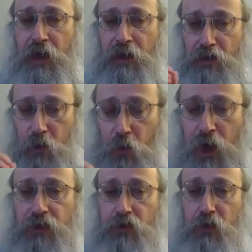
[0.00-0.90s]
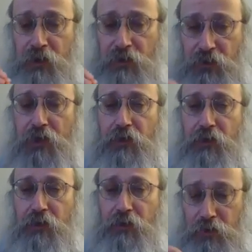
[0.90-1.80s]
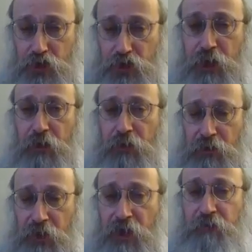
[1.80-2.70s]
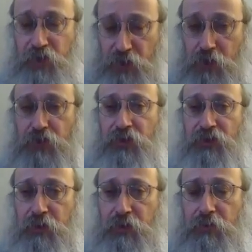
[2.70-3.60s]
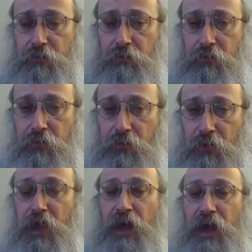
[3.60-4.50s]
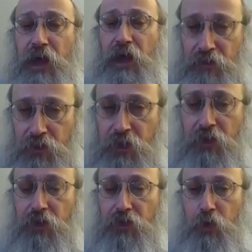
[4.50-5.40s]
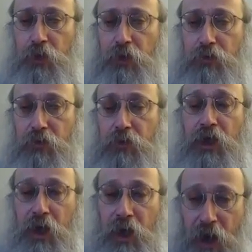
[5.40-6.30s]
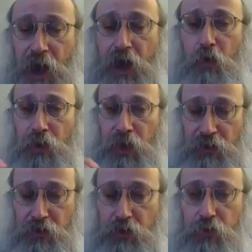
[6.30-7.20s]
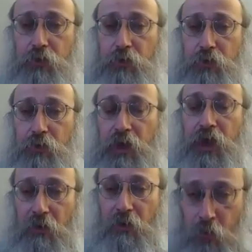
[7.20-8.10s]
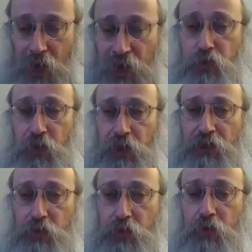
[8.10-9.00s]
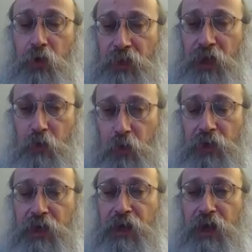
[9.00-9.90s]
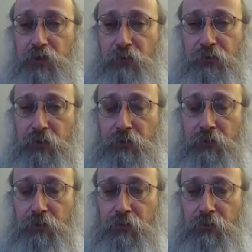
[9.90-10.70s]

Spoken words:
are the ones who are taking the jail time seriously and dealing with how will I do, what will I do when I will get out of here,